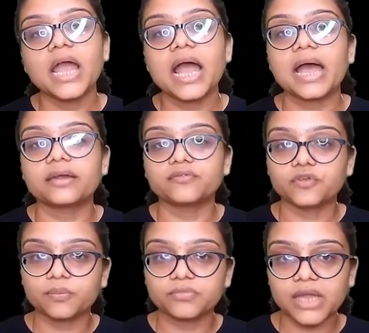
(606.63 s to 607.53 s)
And
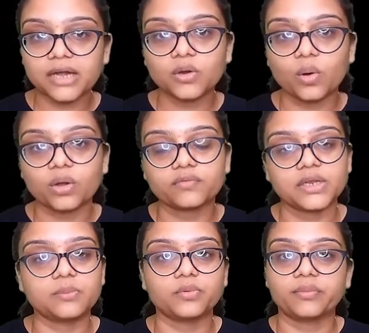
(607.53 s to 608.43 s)
from that on,
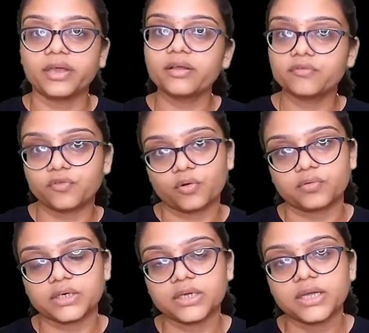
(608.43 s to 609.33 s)
we'll move it forward.
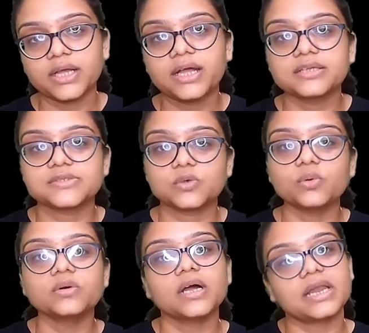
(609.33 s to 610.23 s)

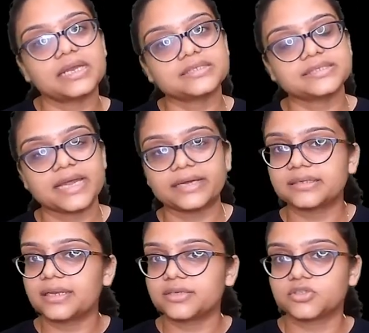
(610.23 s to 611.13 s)
So let's end the
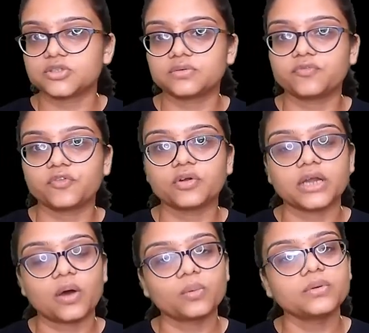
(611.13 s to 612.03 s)
lecture for
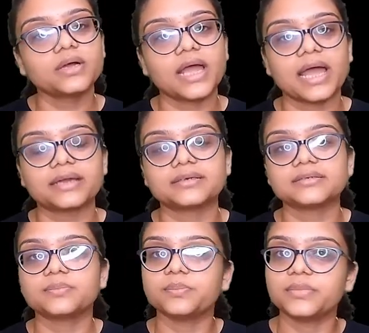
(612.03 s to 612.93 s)
now
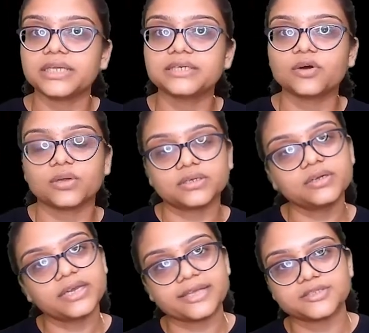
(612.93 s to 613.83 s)
and meet on the
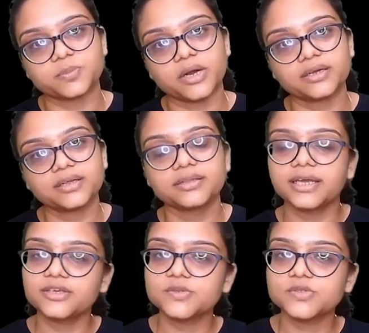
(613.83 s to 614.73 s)
next part.
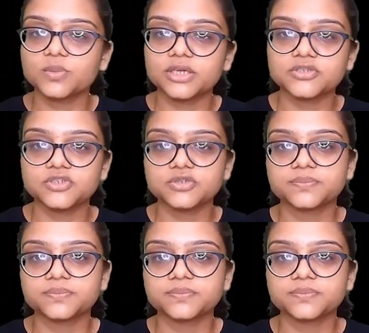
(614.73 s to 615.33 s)
Thank you so much.